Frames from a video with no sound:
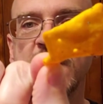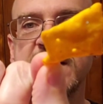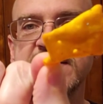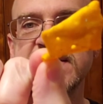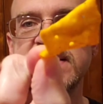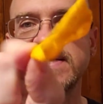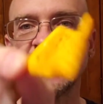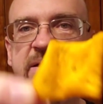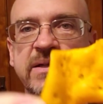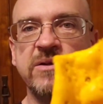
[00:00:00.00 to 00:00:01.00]
is
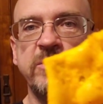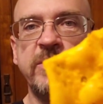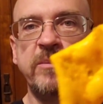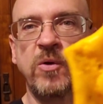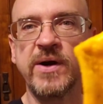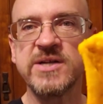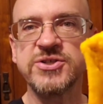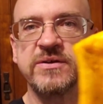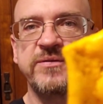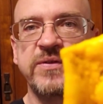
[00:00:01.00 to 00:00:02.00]
seasoned a little bit more. Not
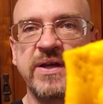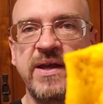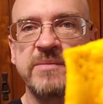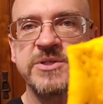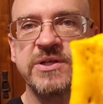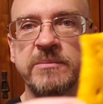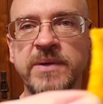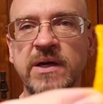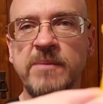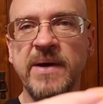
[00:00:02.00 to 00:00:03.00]
sure if the camera's going to
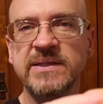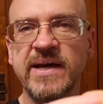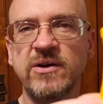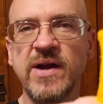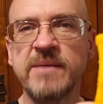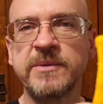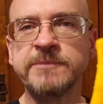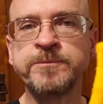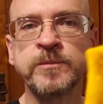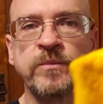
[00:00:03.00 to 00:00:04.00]
pick up on that or not,
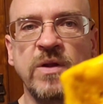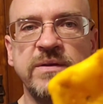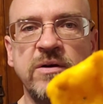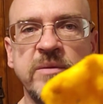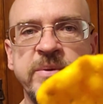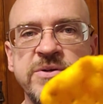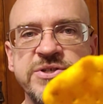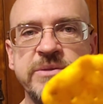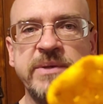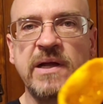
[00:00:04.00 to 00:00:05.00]
but there appears
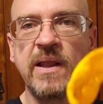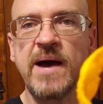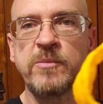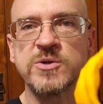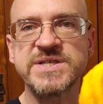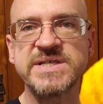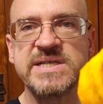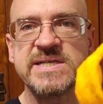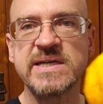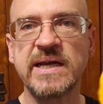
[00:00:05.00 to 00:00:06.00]
to be a lot more
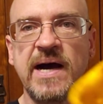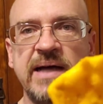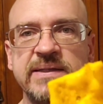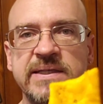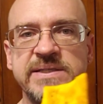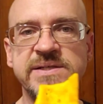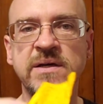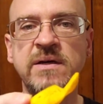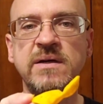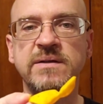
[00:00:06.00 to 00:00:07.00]
seasoning on these
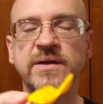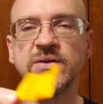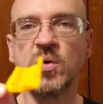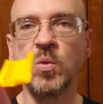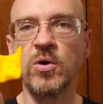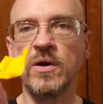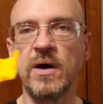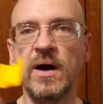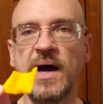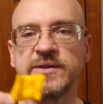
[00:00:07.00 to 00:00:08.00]
than there were
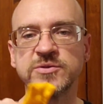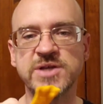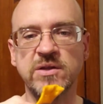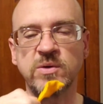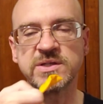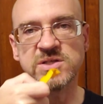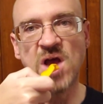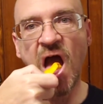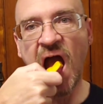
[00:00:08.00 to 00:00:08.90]
uh, on those other ones.